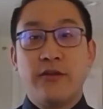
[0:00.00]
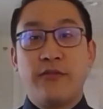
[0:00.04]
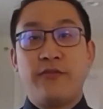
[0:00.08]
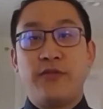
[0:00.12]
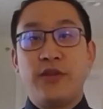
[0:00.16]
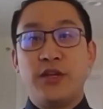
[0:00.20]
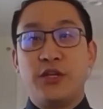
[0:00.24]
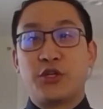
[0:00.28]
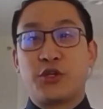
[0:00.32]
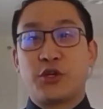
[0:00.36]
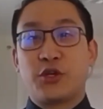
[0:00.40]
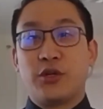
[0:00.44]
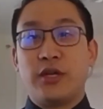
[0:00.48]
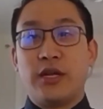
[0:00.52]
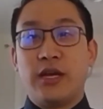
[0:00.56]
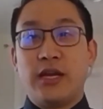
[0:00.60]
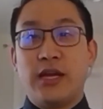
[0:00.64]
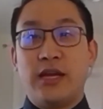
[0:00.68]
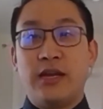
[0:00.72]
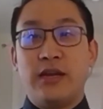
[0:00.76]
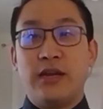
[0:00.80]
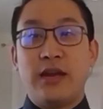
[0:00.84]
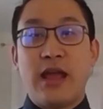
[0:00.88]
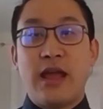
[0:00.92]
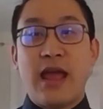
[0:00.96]
featured
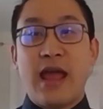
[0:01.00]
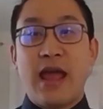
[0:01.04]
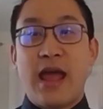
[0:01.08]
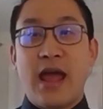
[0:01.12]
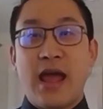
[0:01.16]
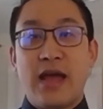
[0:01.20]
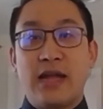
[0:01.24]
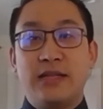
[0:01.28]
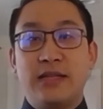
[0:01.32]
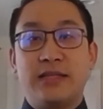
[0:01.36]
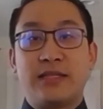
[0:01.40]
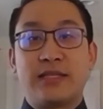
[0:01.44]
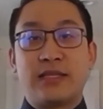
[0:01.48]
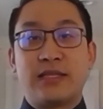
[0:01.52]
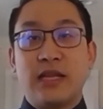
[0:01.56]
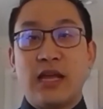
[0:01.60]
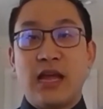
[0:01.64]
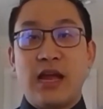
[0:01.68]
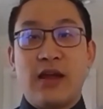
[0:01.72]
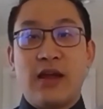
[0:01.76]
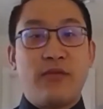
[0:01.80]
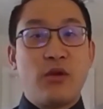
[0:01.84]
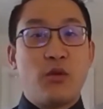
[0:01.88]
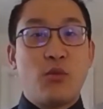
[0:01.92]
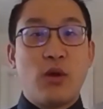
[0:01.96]
in ads
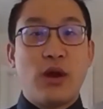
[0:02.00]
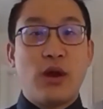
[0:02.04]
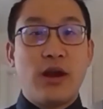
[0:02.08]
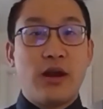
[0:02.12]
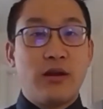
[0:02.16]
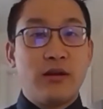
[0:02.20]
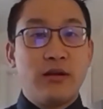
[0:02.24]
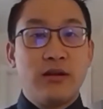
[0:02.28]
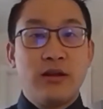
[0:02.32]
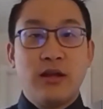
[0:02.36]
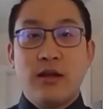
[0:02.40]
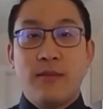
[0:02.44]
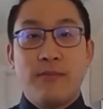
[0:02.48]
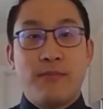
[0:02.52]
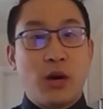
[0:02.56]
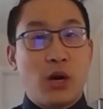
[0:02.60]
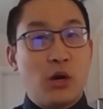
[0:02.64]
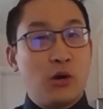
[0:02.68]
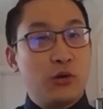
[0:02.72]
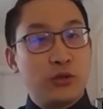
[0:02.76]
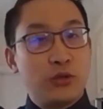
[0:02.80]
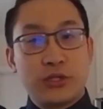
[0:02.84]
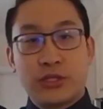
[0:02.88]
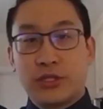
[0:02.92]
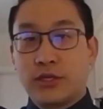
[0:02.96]
everywhere,
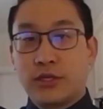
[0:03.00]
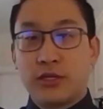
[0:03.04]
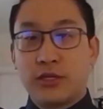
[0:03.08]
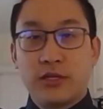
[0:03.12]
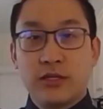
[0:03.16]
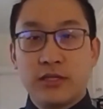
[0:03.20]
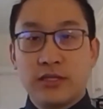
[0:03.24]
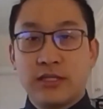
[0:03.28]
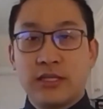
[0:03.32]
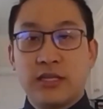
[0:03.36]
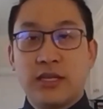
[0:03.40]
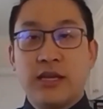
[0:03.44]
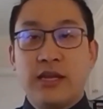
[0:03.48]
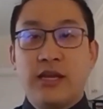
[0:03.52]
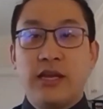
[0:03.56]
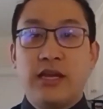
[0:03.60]
posters.